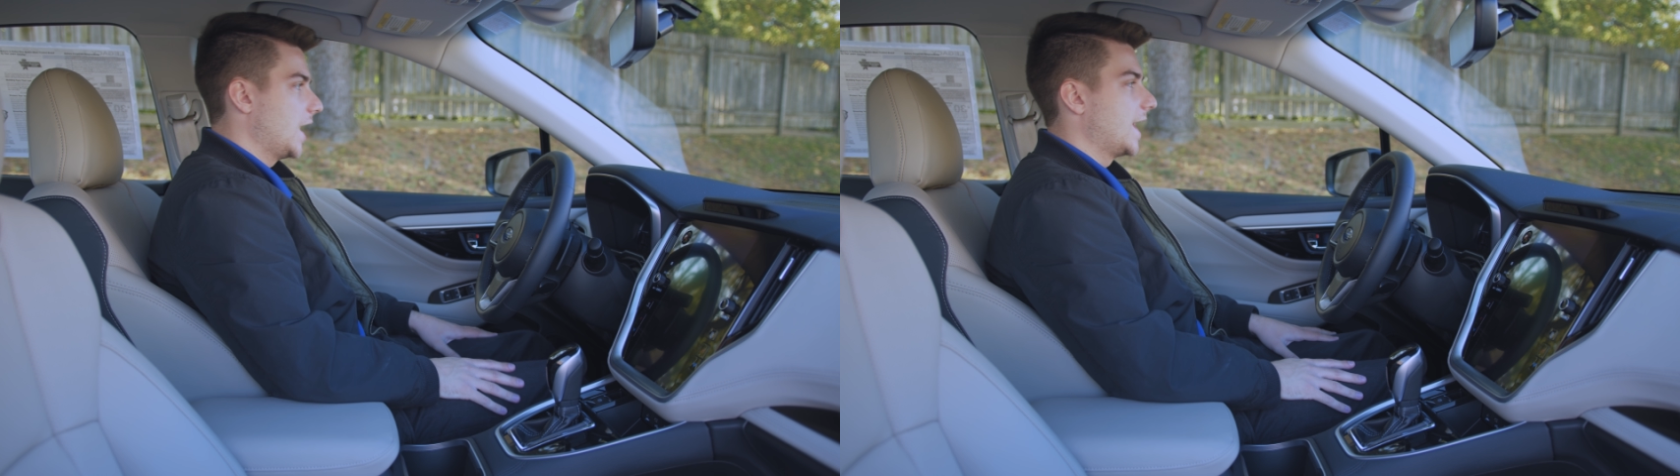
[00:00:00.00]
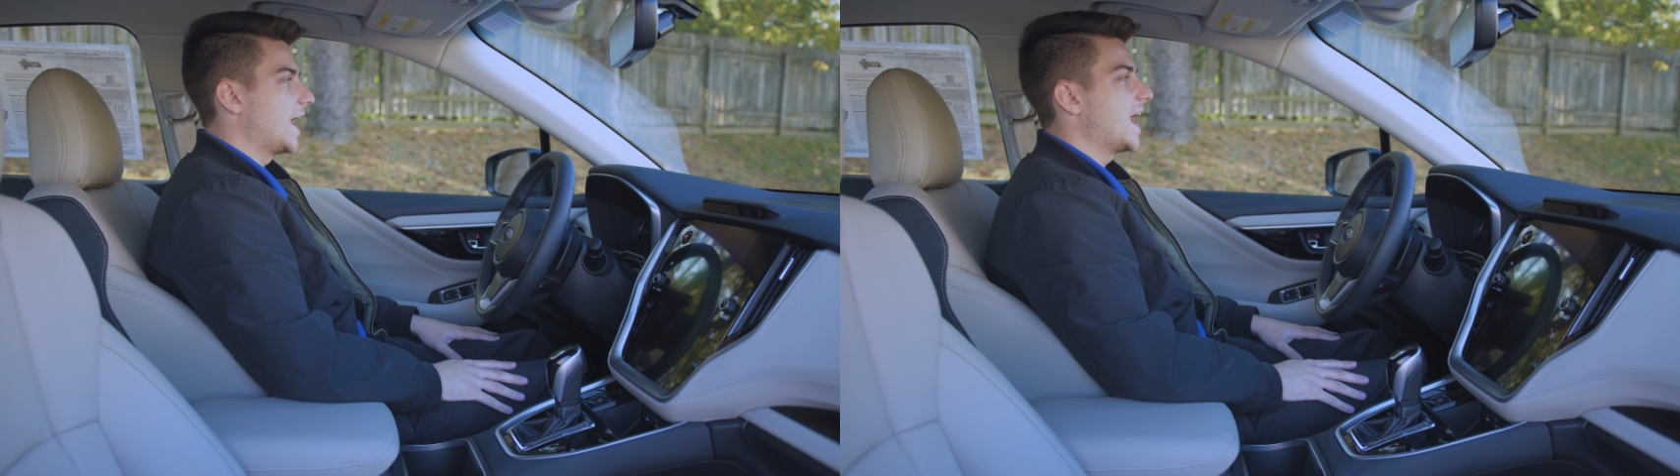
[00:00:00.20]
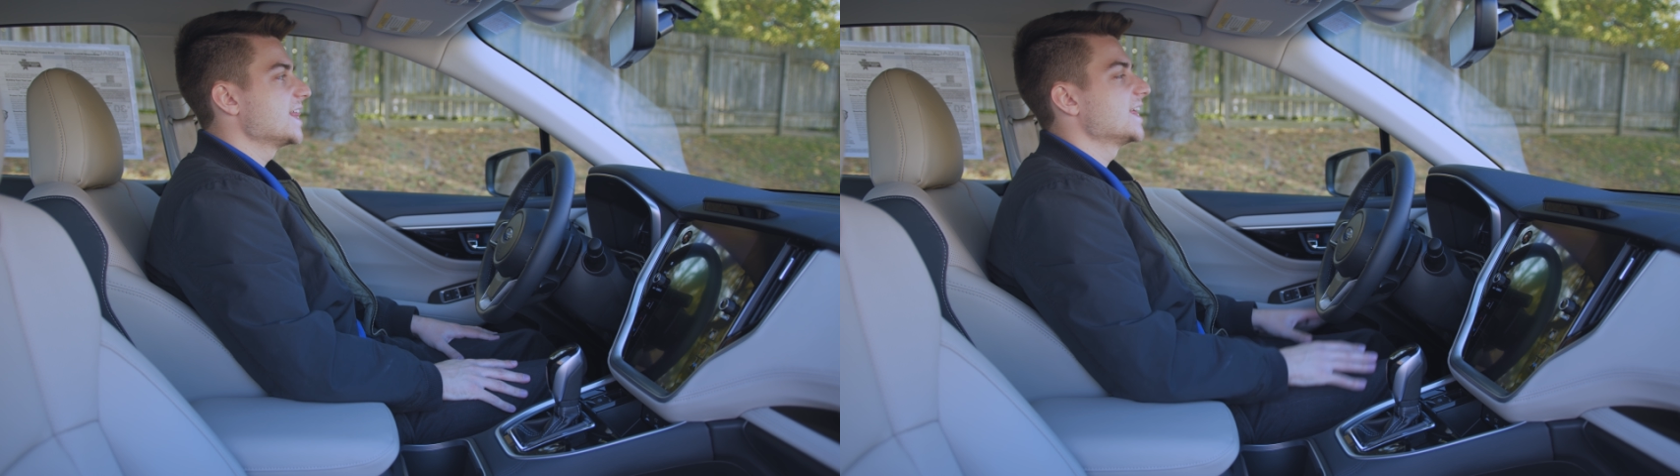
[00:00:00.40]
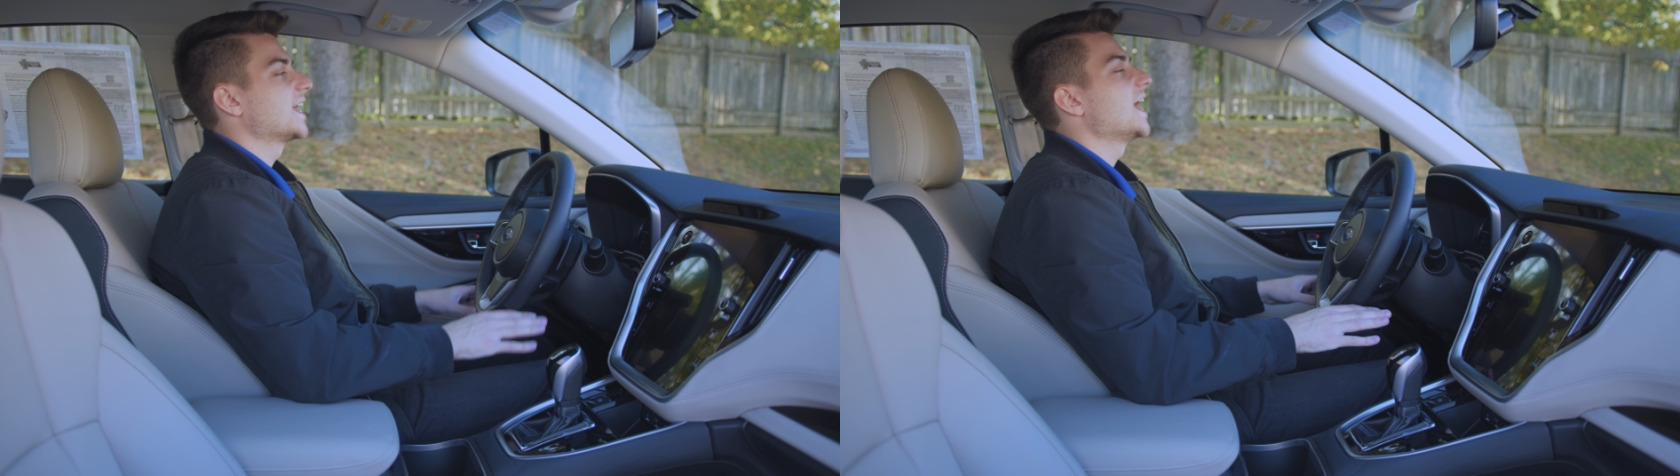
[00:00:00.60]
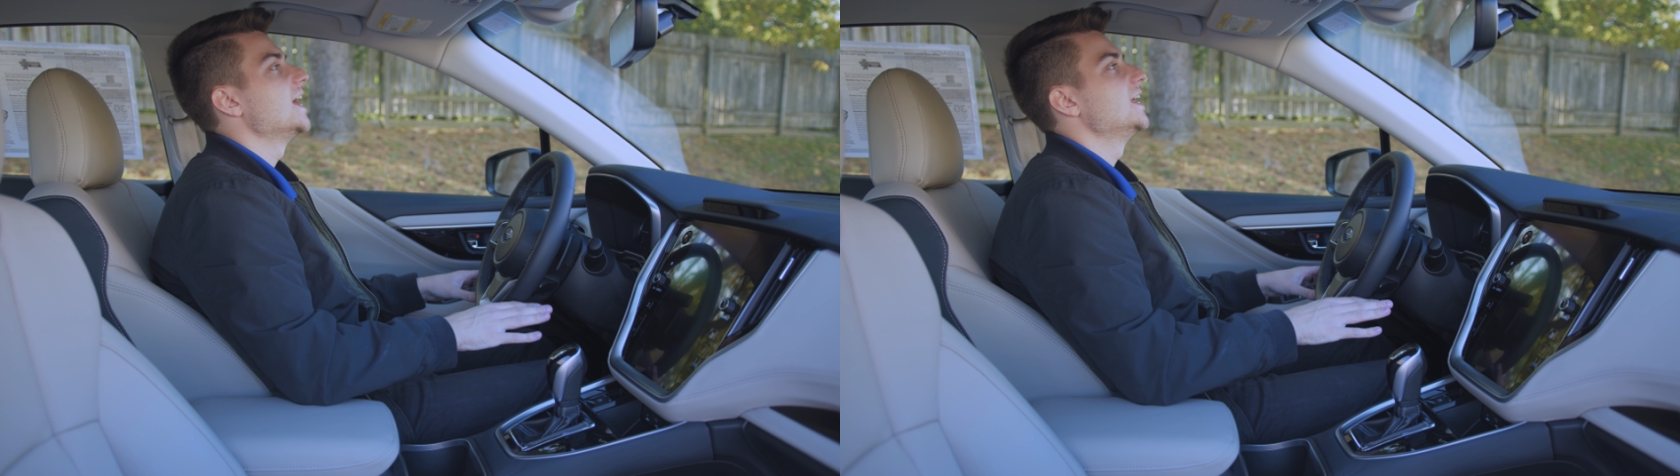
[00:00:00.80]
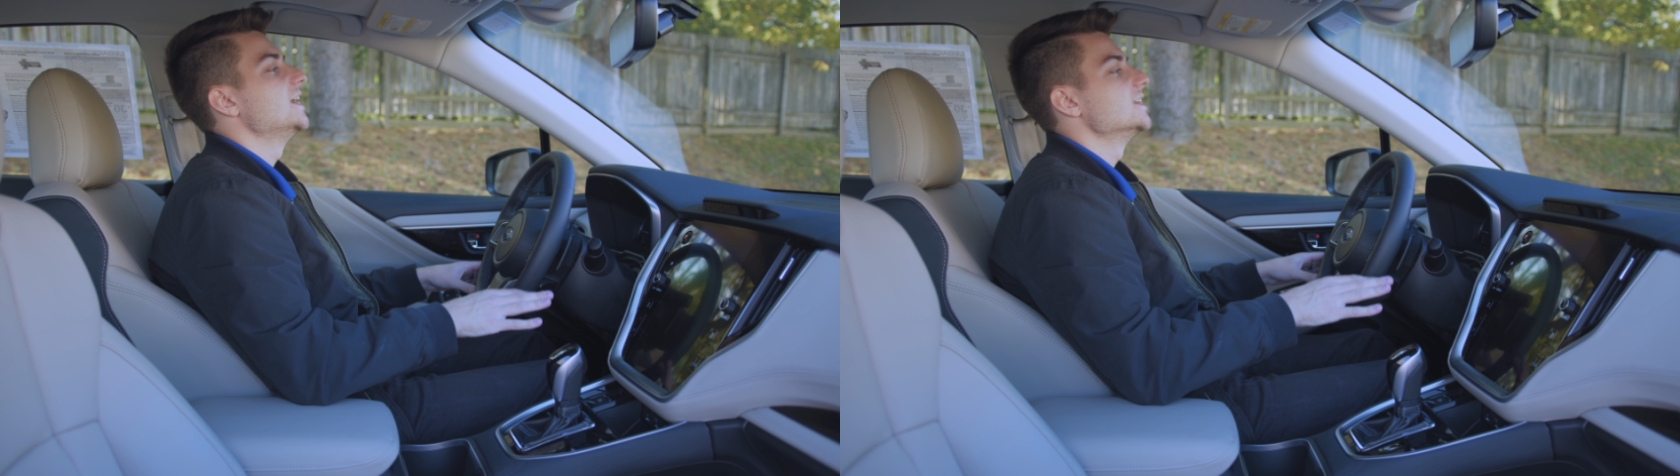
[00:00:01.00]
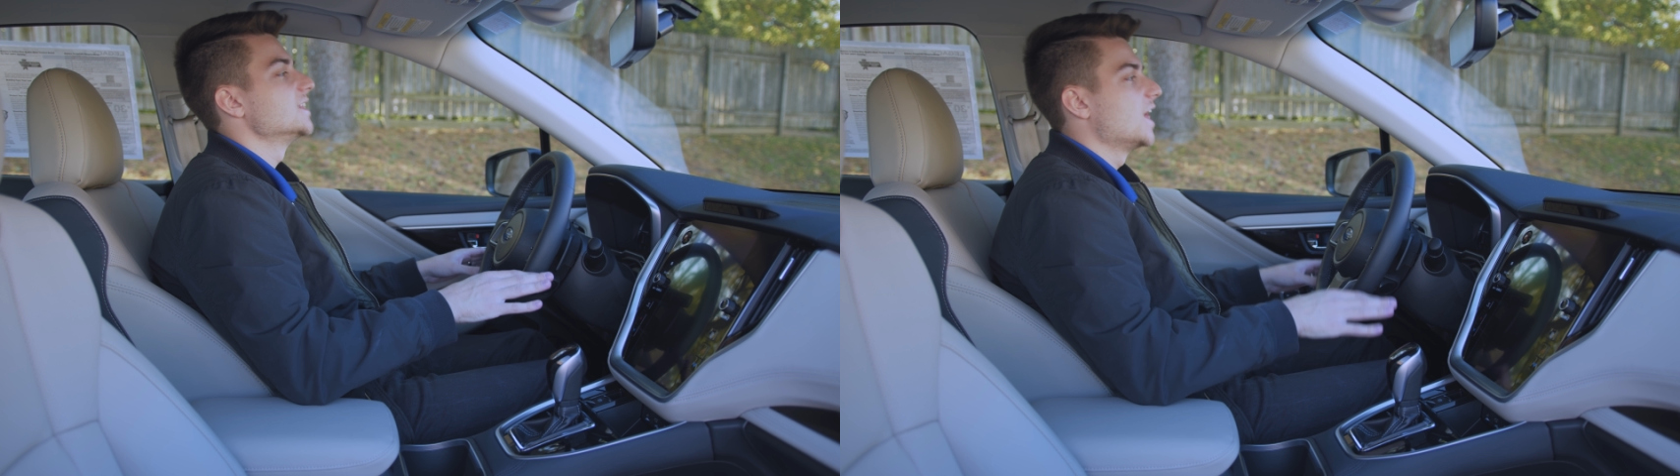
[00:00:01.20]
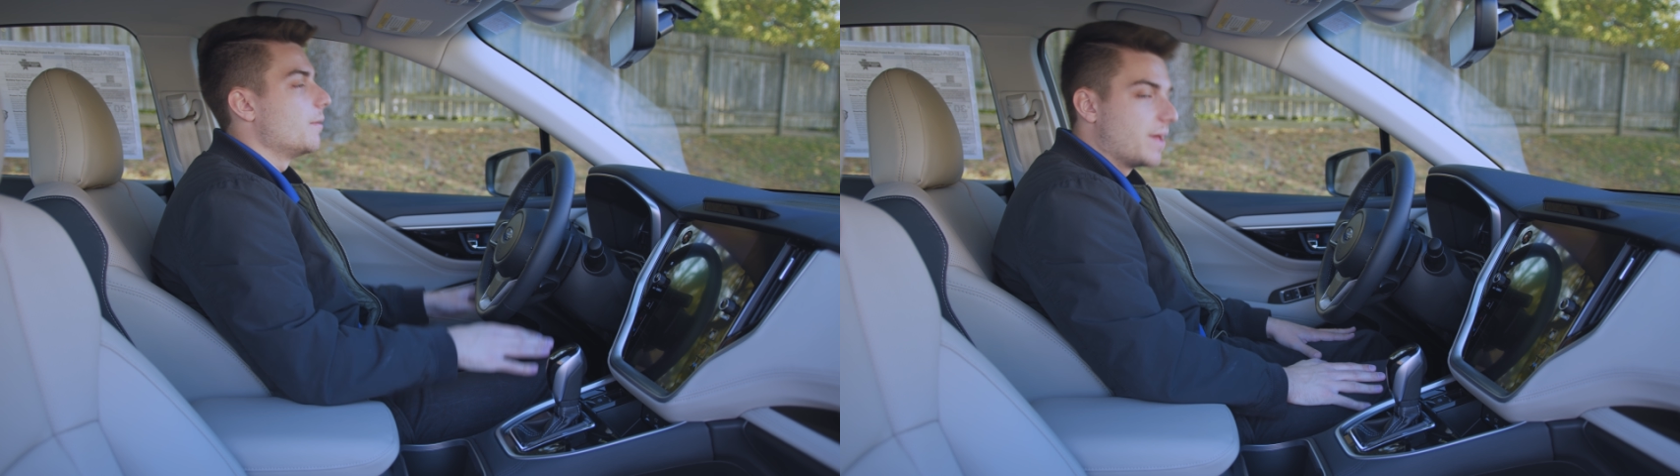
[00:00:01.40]
and I think it is
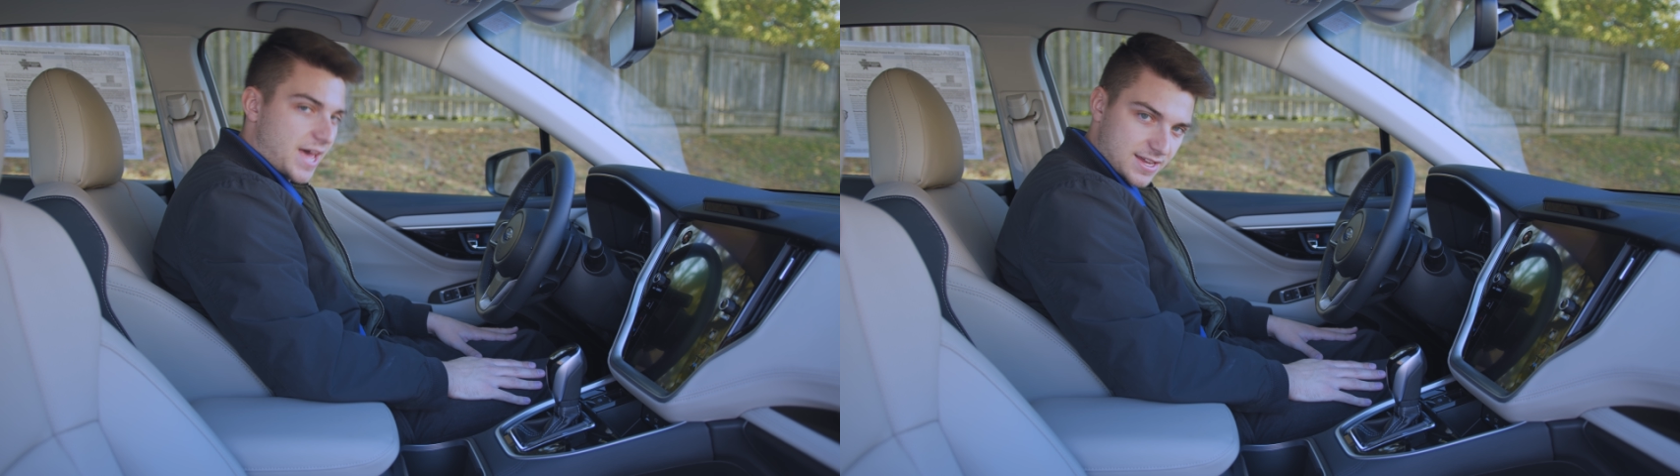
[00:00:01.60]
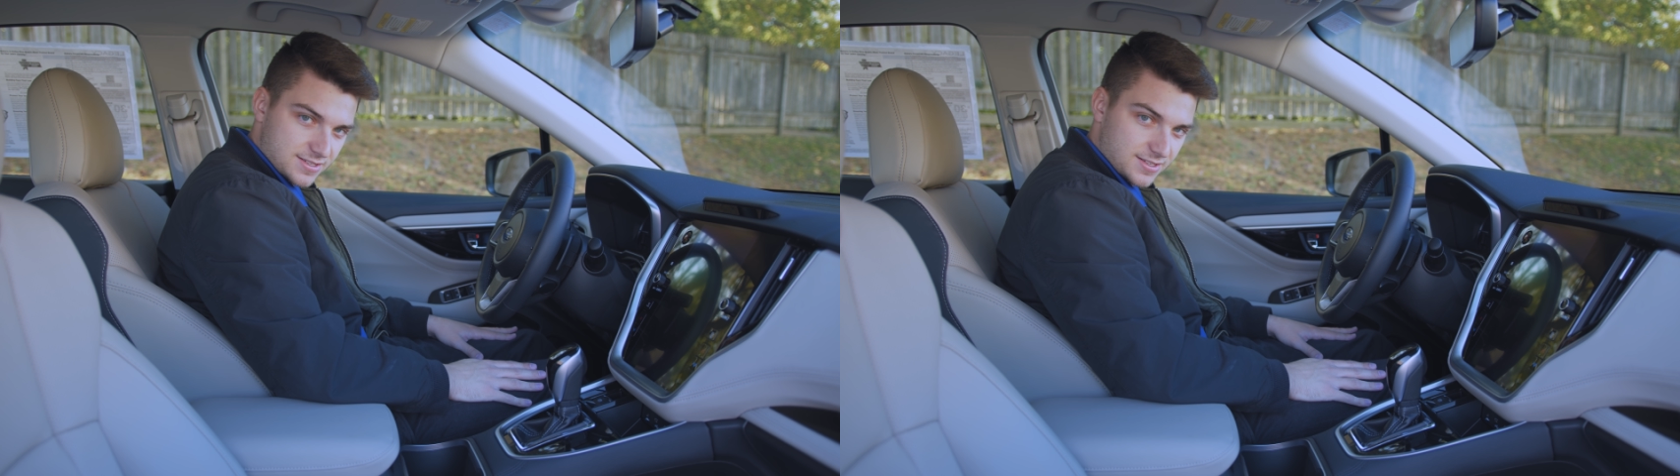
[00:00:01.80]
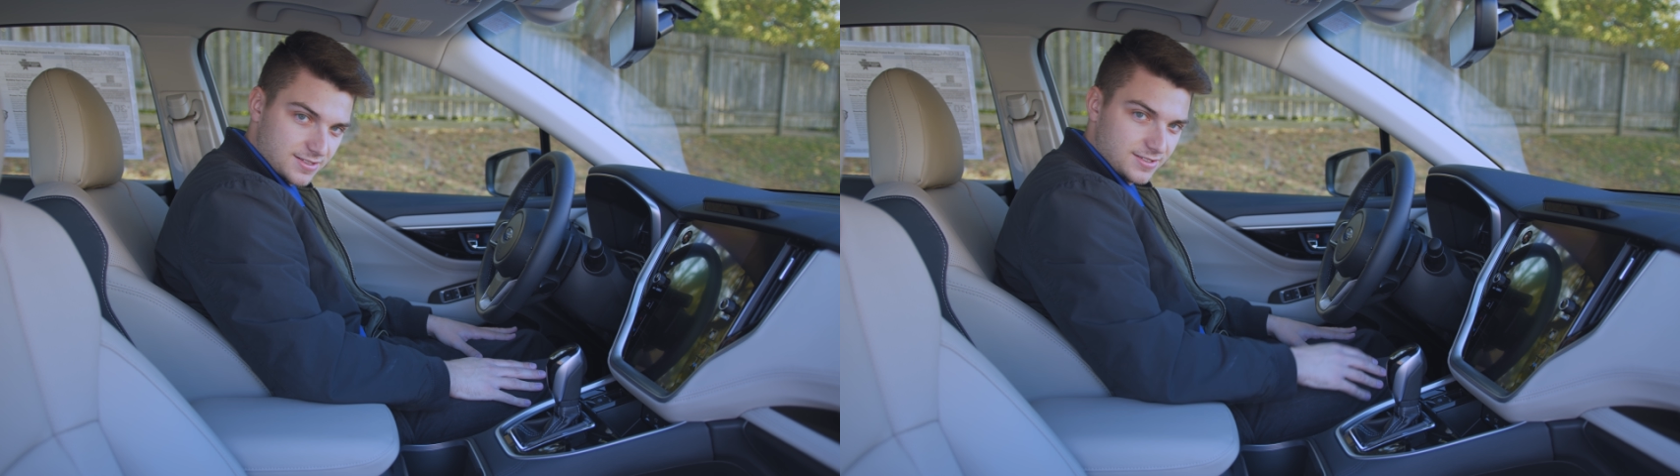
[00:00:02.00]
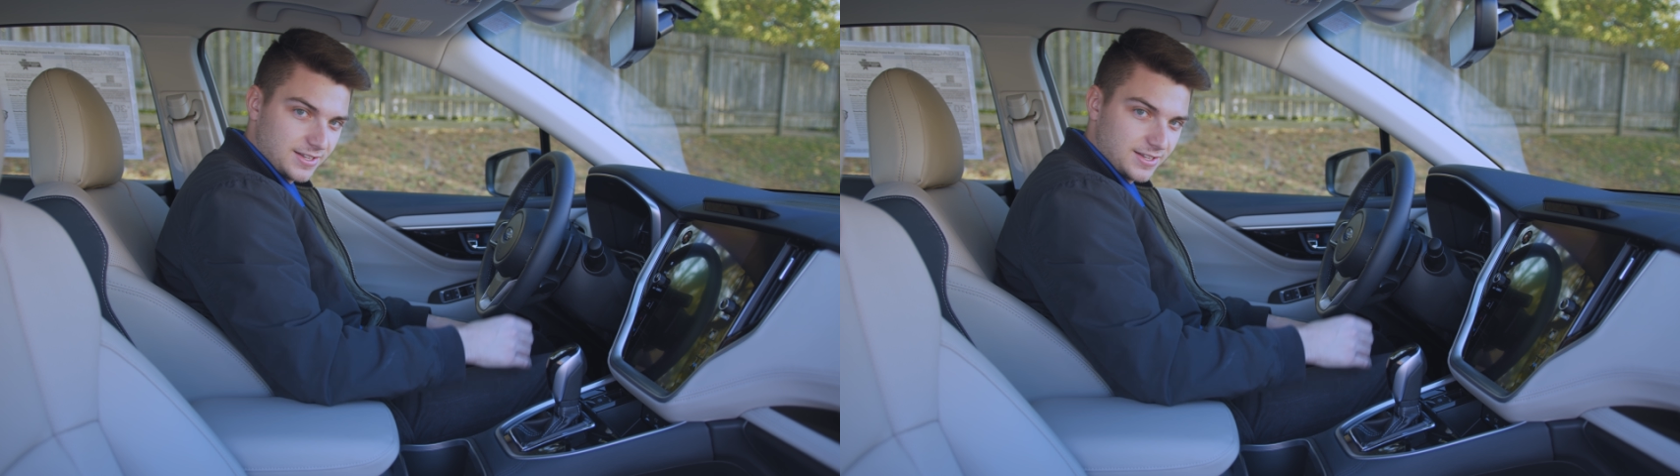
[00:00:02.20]
the best.